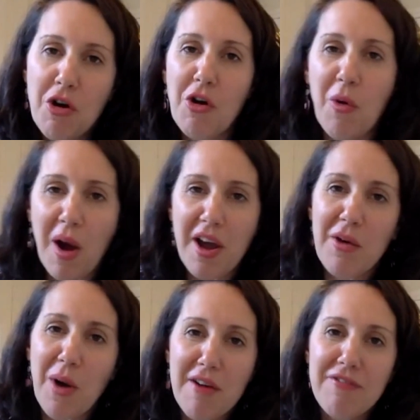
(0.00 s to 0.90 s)

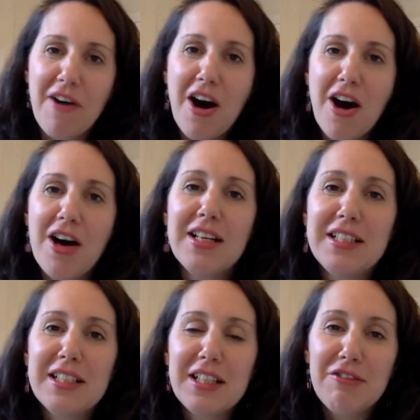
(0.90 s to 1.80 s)
quite far
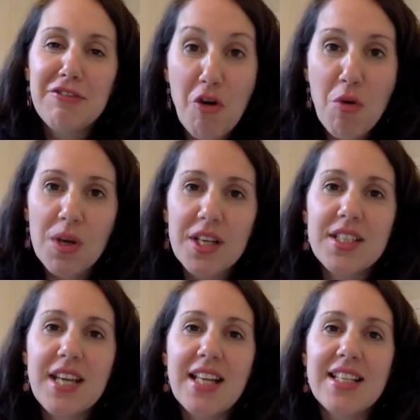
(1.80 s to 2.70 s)

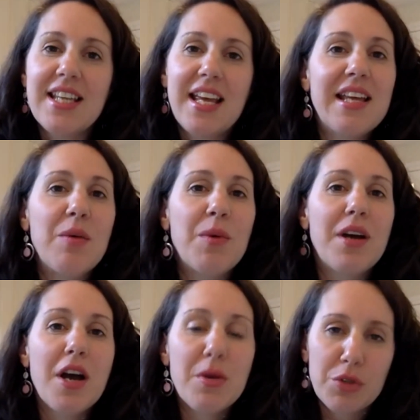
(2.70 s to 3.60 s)
forward, and say that when
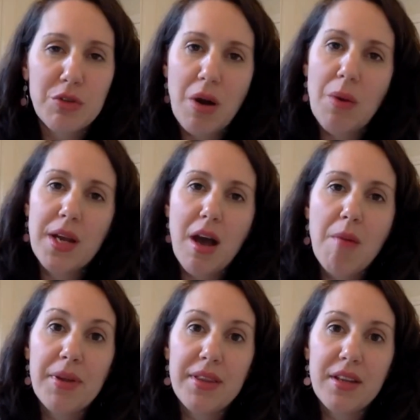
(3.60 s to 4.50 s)
I was growing
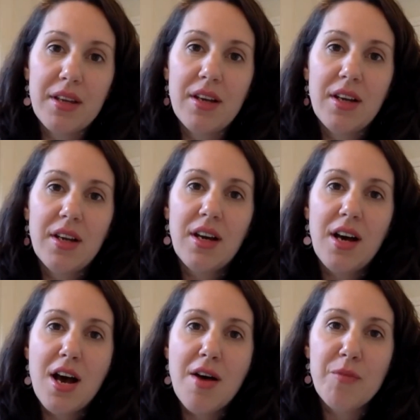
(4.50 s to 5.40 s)
up in the
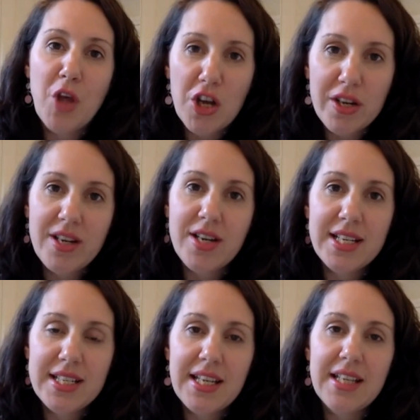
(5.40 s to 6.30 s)
early
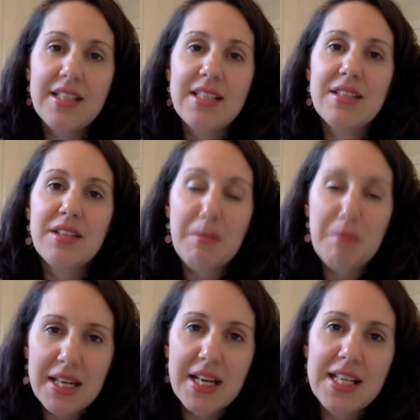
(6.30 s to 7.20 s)
90s, in the
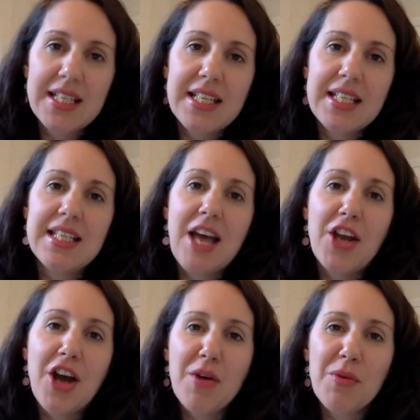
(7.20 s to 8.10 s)
mid 90s, and
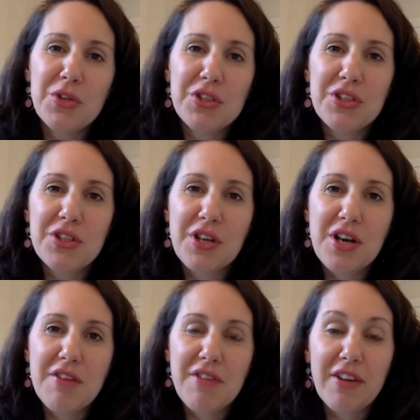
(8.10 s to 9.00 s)
I was
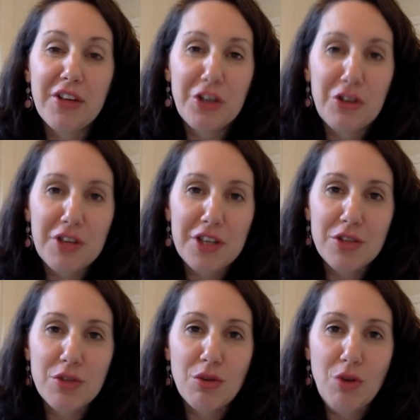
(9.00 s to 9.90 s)
very curious
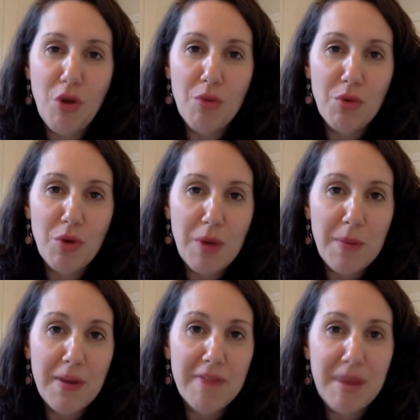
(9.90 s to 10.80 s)
to know more about
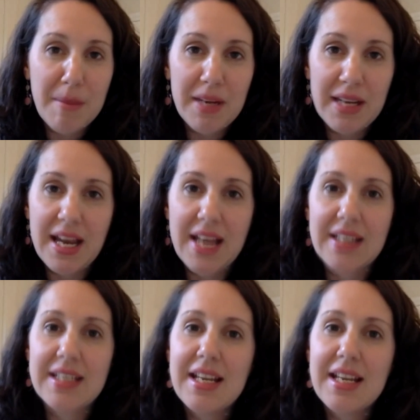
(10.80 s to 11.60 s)
my family. And